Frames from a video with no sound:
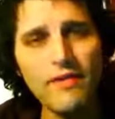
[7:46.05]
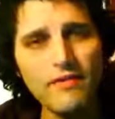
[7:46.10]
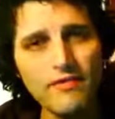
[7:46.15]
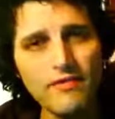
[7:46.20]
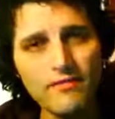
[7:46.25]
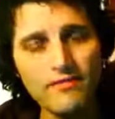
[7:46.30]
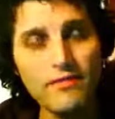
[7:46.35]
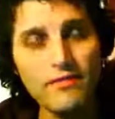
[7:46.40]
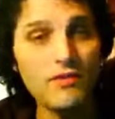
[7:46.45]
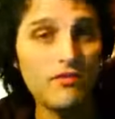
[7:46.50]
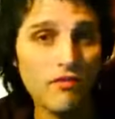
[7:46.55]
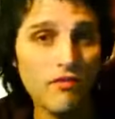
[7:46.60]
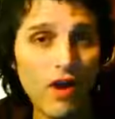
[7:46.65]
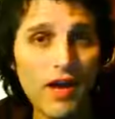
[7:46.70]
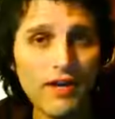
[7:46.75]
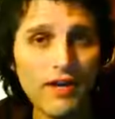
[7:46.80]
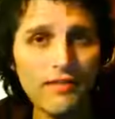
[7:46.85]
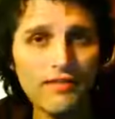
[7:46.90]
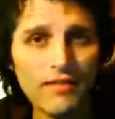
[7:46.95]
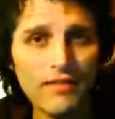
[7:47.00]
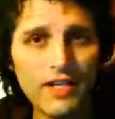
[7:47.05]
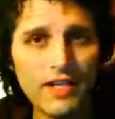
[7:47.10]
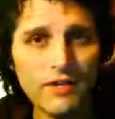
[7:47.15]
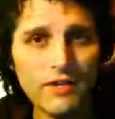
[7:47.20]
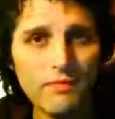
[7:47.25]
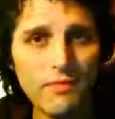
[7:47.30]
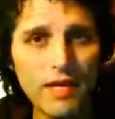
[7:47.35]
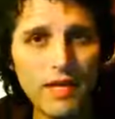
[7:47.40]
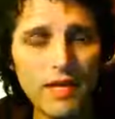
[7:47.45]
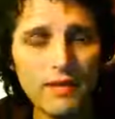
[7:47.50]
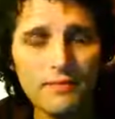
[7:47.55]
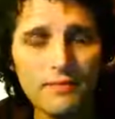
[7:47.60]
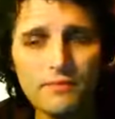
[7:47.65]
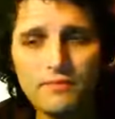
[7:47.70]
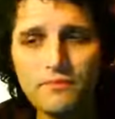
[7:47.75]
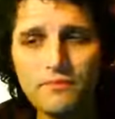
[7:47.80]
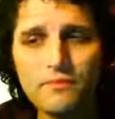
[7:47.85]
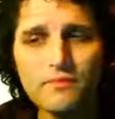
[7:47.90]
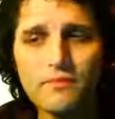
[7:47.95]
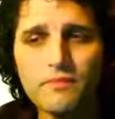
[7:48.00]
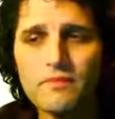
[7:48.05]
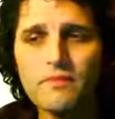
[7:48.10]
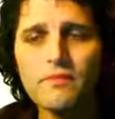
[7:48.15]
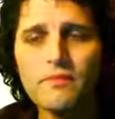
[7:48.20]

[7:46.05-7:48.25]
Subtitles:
and try to fleece me.